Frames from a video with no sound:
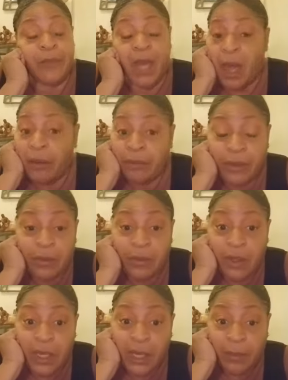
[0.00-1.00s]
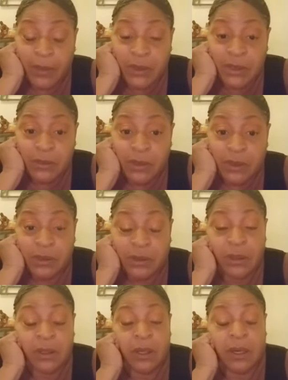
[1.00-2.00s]
don't know what happened to it.
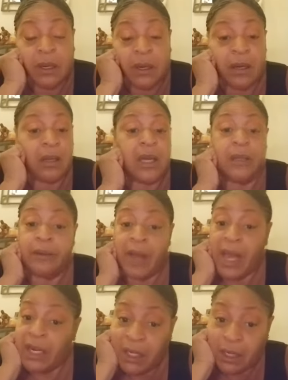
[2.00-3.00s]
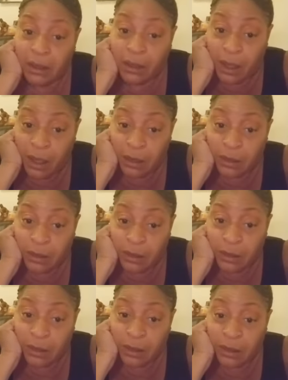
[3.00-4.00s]
All I know, I didn't get $1.
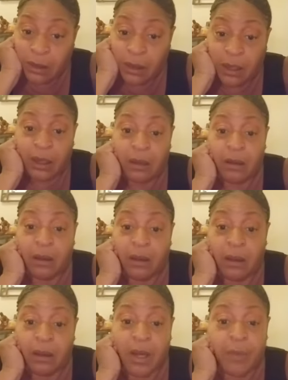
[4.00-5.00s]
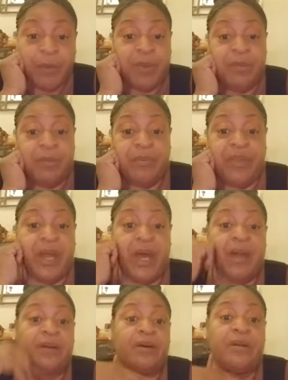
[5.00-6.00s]
And a couple people that
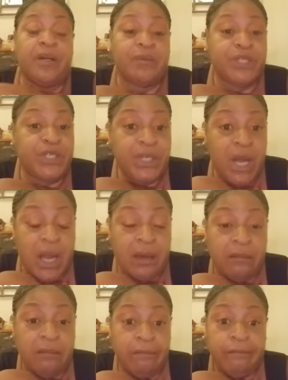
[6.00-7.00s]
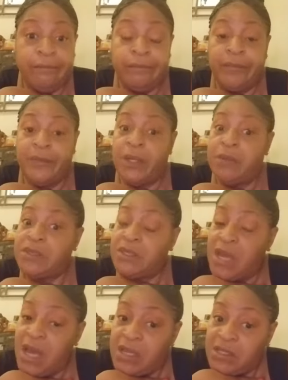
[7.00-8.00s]
I know that was shot and was in
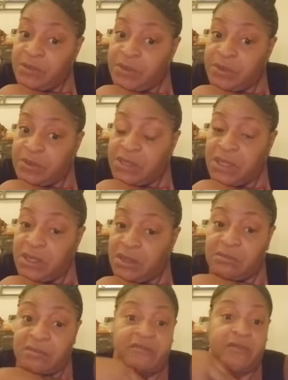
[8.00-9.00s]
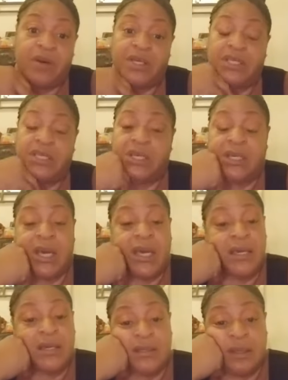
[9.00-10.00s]
the hospital 10, 14
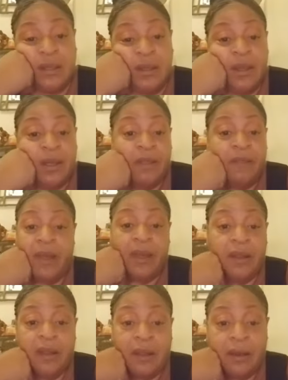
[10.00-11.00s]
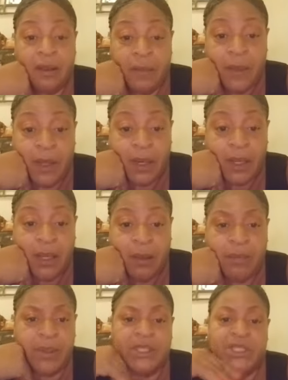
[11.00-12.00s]
days, they didn't get any money.
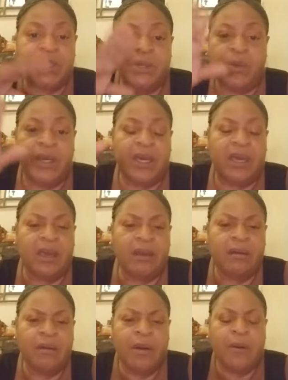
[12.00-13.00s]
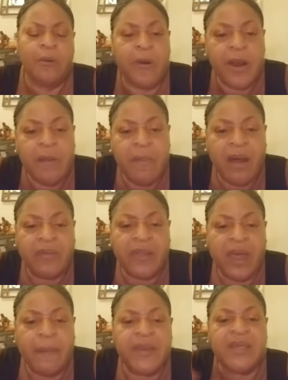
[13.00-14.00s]
But, we can't worry about
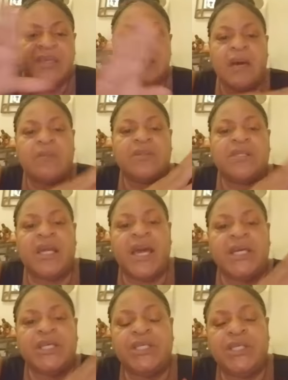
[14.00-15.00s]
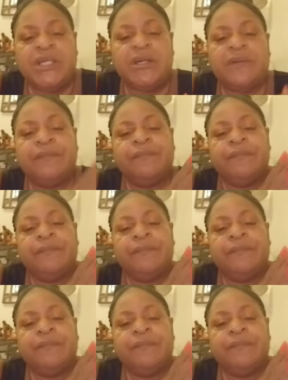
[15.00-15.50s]
that because that was last year.